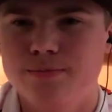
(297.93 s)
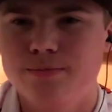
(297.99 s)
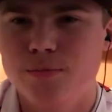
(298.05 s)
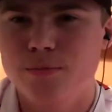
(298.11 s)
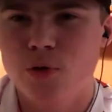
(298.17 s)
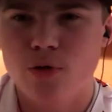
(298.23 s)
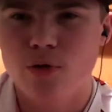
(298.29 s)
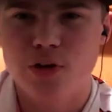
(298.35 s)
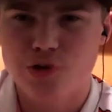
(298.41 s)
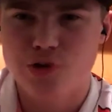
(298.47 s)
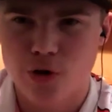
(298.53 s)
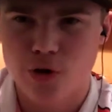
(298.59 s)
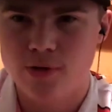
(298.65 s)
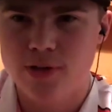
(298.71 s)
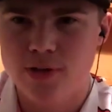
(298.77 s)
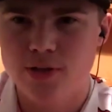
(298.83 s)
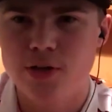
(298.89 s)
going to let you
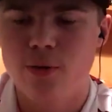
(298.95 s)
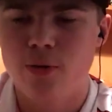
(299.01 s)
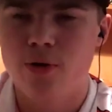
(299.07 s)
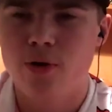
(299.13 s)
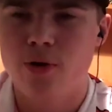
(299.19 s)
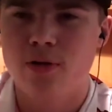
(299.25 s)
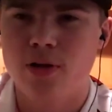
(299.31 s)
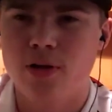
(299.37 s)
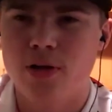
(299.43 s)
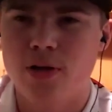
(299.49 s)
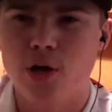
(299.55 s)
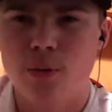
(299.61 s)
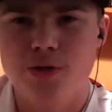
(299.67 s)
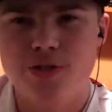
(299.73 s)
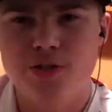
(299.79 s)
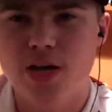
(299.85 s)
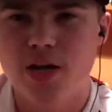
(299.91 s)
early. We're
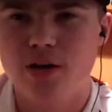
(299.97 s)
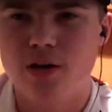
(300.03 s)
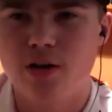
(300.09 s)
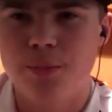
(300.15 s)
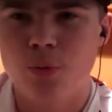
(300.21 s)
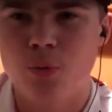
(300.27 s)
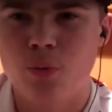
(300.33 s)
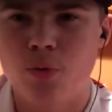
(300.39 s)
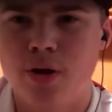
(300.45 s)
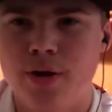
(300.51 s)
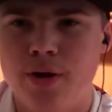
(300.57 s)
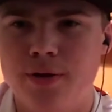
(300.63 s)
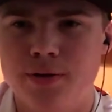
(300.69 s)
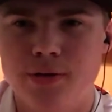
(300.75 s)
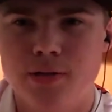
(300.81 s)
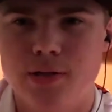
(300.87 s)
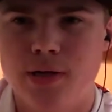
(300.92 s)
taking
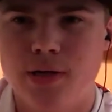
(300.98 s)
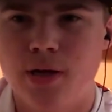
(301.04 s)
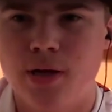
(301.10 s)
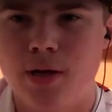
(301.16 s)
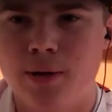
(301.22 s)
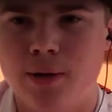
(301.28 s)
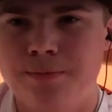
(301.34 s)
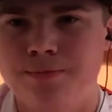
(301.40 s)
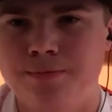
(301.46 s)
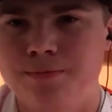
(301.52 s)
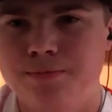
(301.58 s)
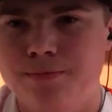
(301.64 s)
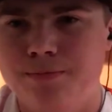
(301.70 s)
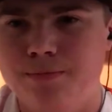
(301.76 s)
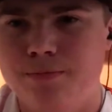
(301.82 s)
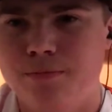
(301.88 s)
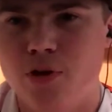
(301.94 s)
#1 on
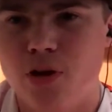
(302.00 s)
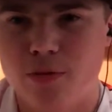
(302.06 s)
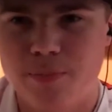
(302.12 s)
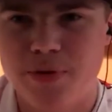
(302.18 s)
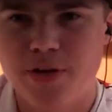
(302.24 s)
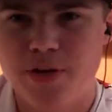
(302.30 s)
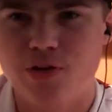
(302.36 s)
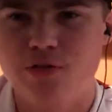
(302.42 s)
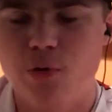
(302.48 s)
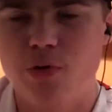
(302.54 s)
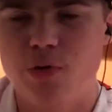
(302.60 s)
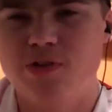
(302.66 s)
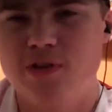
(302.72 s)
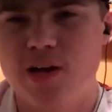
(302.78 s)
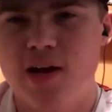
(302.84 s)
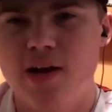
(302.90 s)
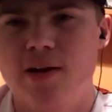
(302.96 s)
the PS4
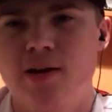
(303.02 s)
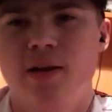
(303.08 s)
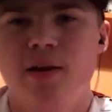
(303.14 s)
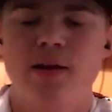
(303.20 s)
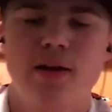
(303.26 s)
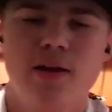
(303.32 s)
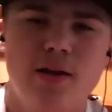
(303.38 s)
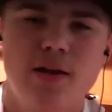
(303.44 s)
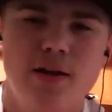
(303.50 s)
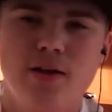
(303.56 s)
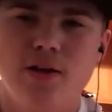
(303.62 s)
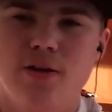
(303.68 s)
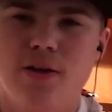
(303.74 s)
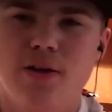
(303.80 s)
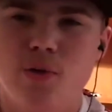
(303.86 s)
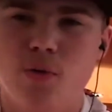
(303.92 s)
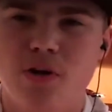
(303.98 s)
side.
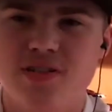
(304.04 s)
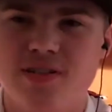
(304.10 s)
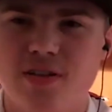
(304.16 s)
they want us to